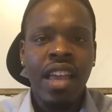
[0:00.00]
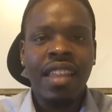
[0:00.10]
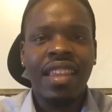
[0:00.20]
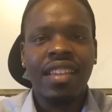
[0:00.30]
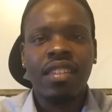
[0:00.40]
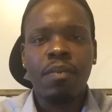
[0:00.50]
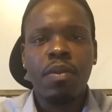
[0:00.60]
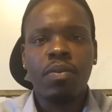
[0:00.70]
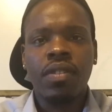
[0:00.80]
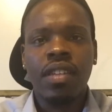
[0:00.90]
And then some
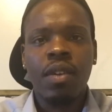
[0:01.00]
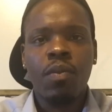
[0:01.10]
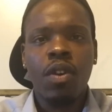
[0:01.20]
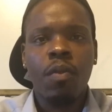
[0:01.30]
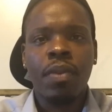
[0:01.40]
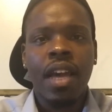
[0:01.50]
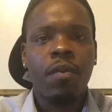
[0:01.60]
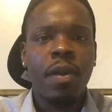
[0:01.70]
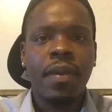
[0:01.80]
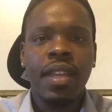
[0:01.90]
people said, well,
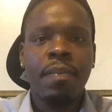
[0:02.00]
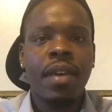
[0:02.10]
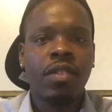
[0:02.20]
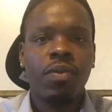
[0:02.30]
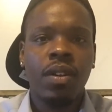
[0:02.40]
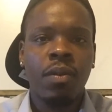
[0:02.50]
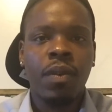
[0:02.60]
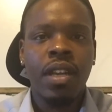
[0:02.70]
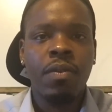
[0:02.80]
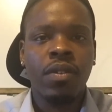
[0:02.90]
black women didn't mess with
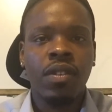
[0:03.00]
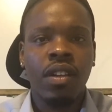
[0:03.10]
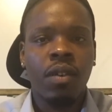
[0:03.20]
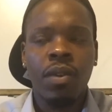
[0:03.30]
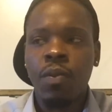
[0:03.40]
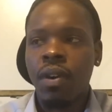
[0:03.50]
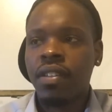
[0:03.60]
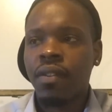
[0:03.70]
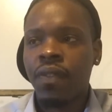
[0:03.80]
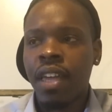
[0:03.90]
him when he
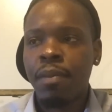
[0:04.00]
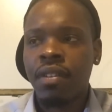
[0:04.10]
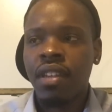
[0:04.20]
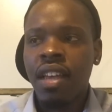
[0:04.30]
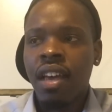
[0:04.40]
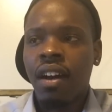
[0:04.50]
wasn't famous.